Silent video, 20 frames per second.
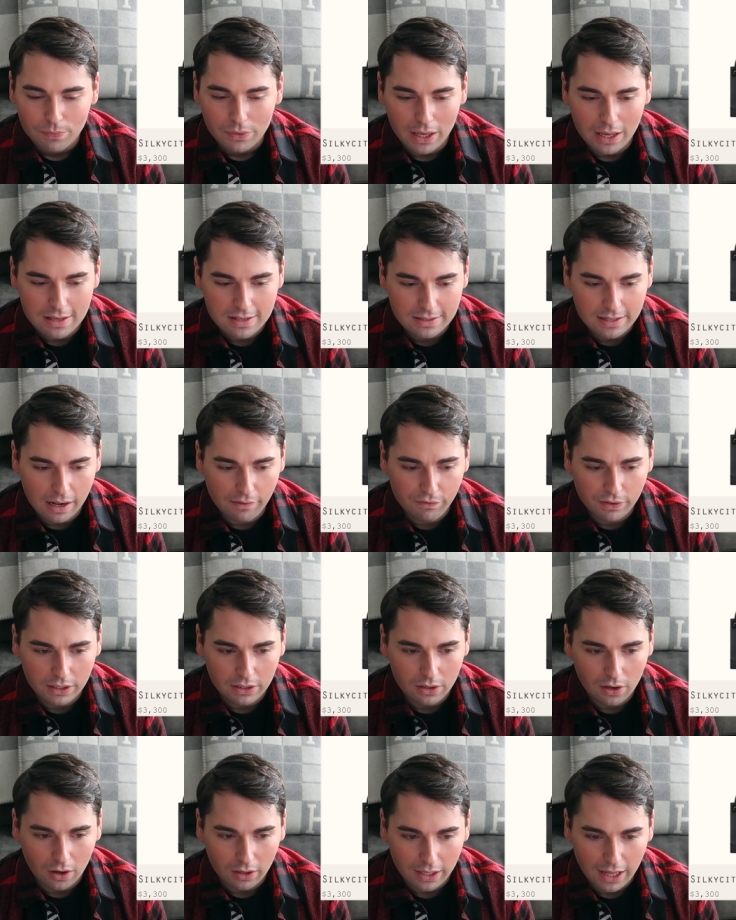It's definitely
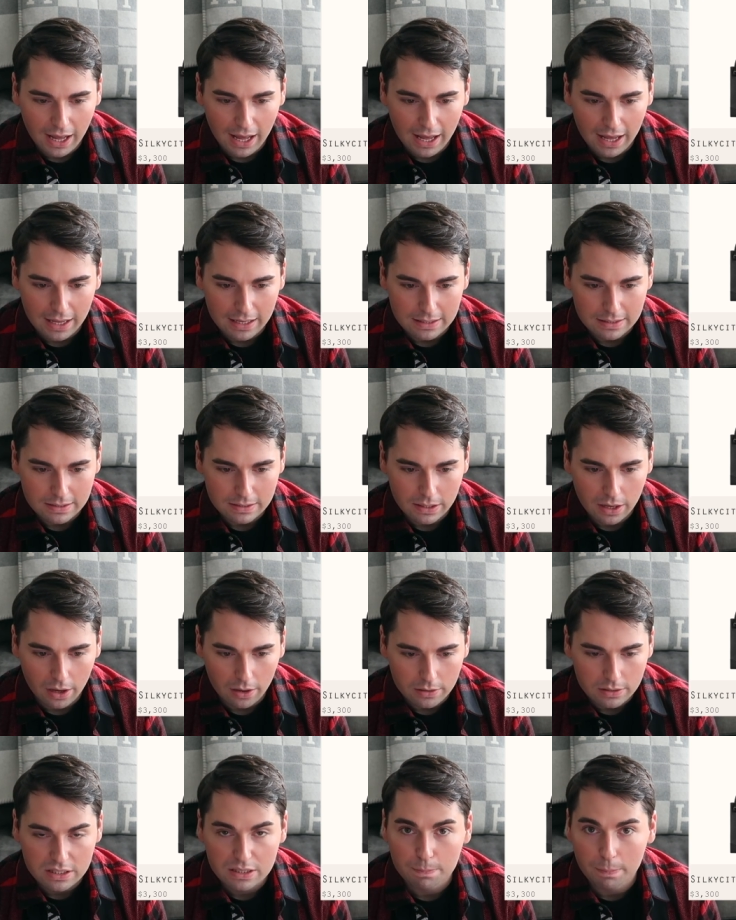not as
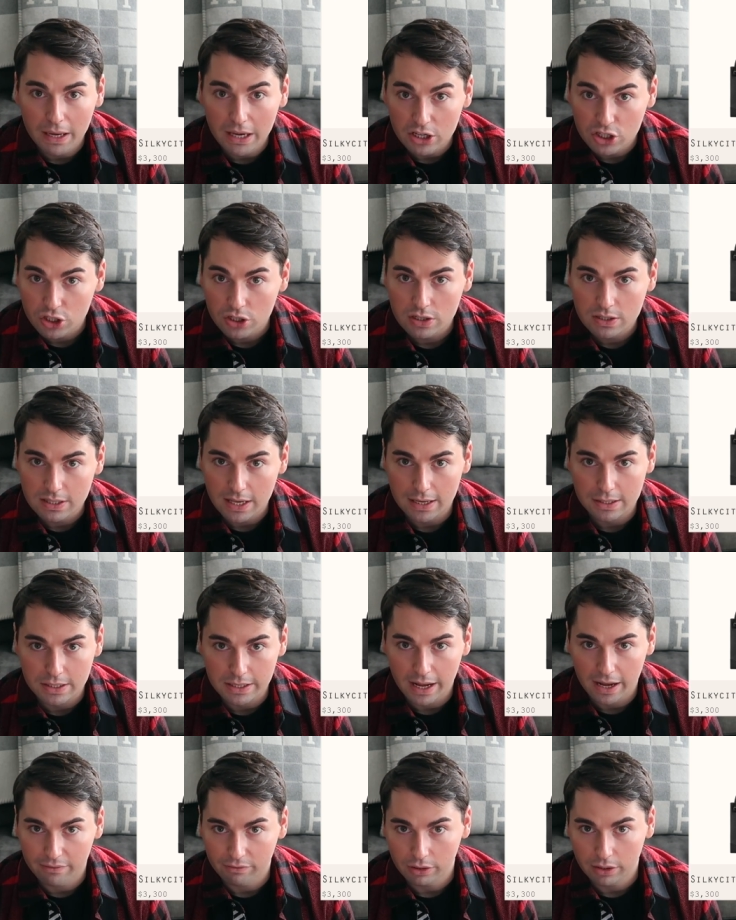spacious as
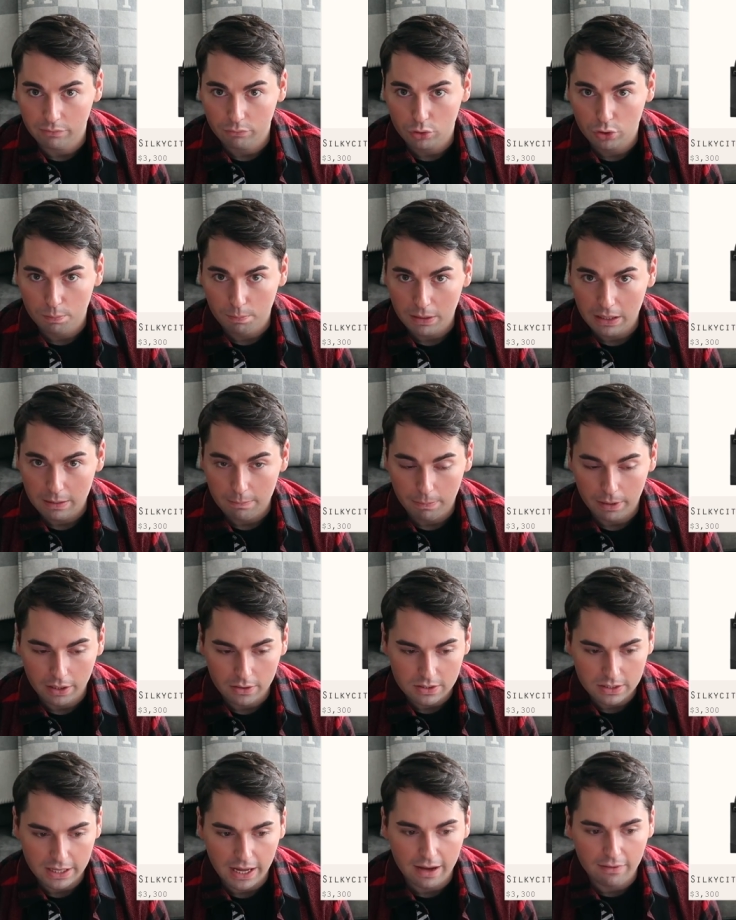the Evelyne would be,
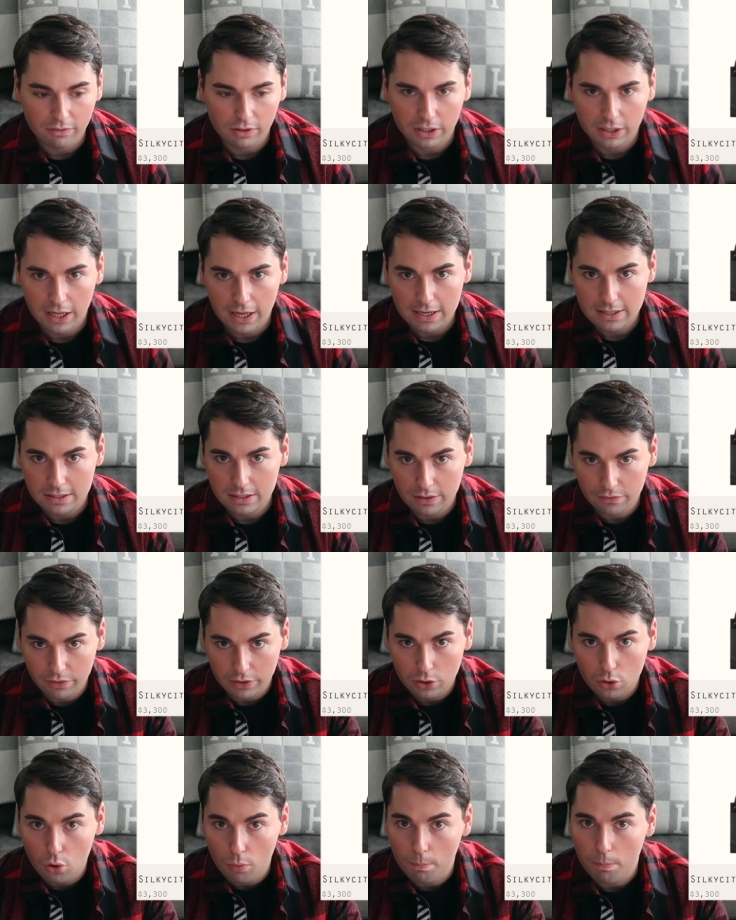because the Evelyne has
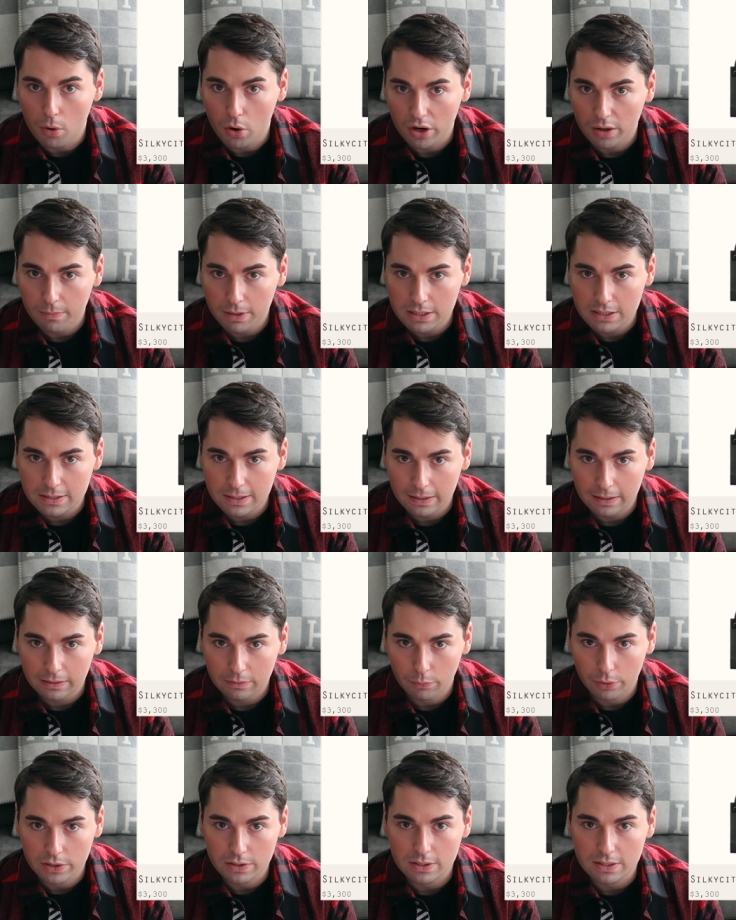different compartments in it,
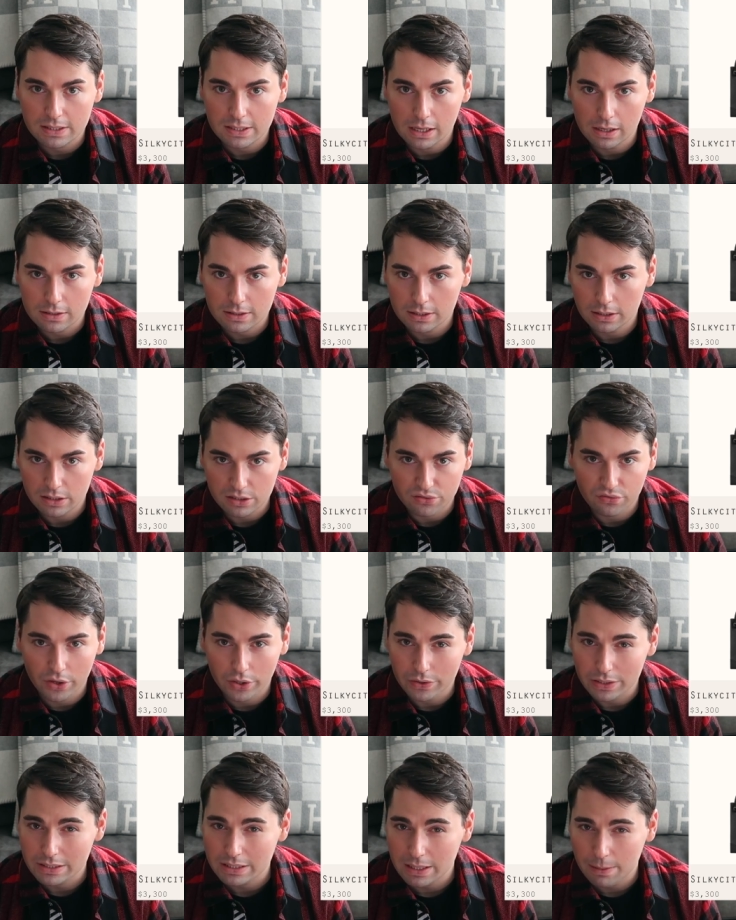whereas the Silk City is
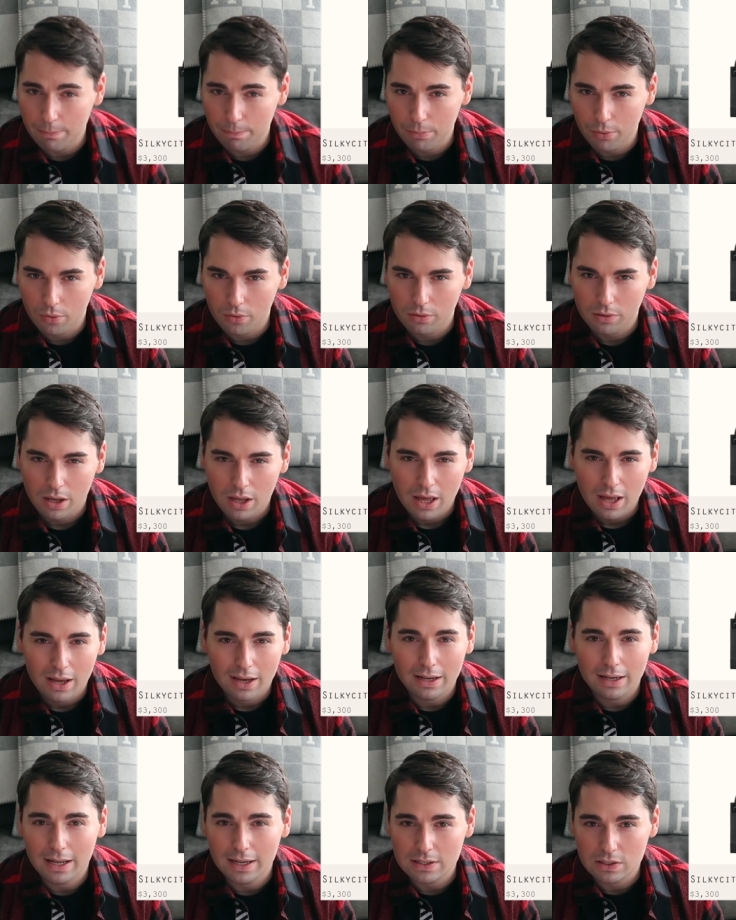very simple.
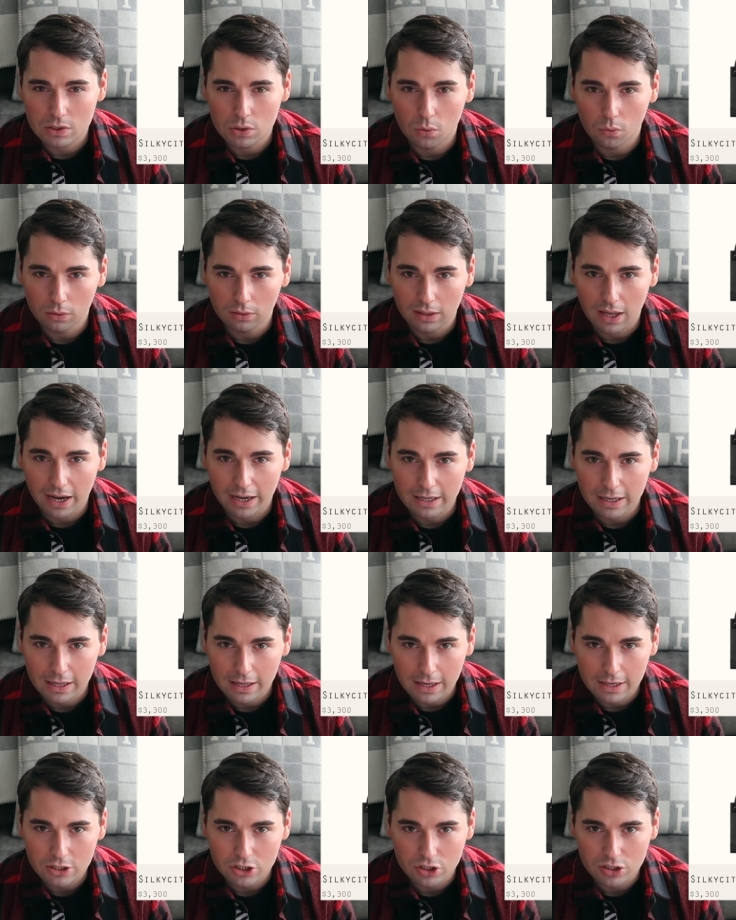It has no lining,
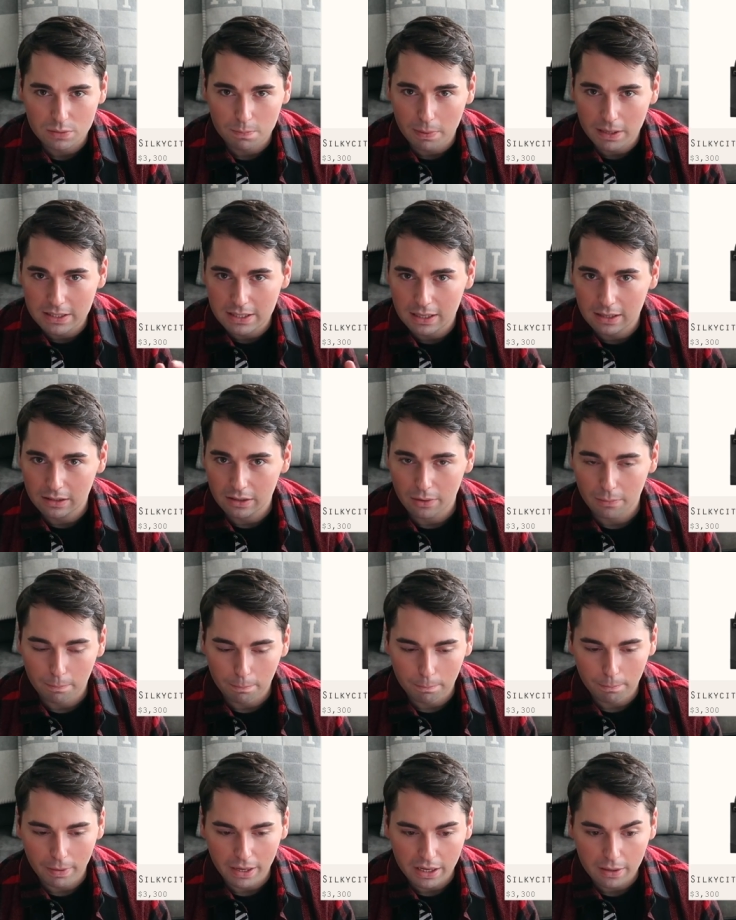it's just basically a
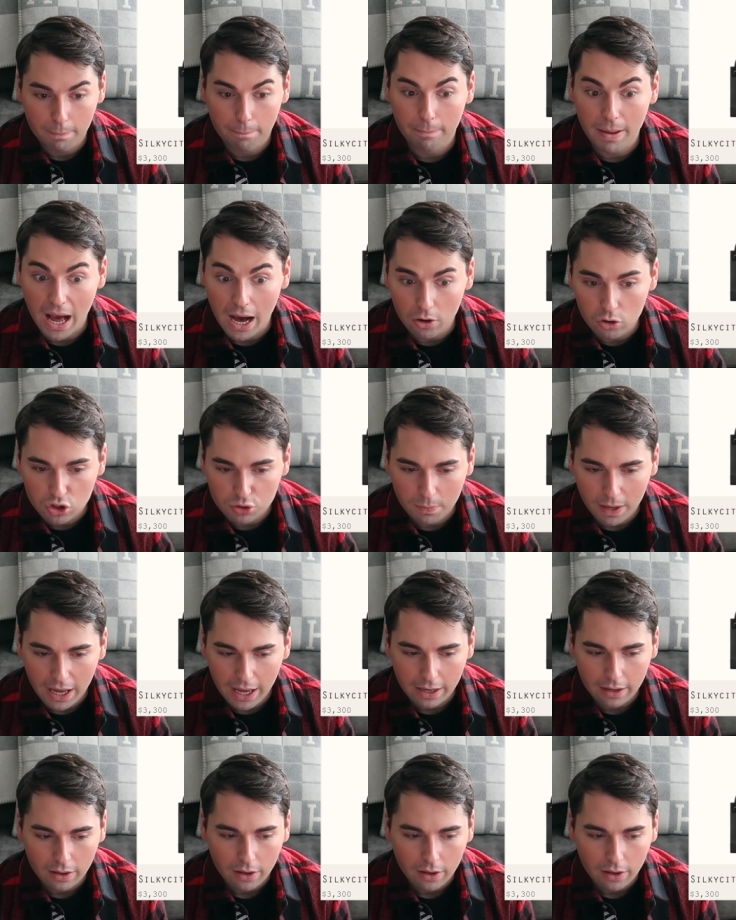big pouch bag,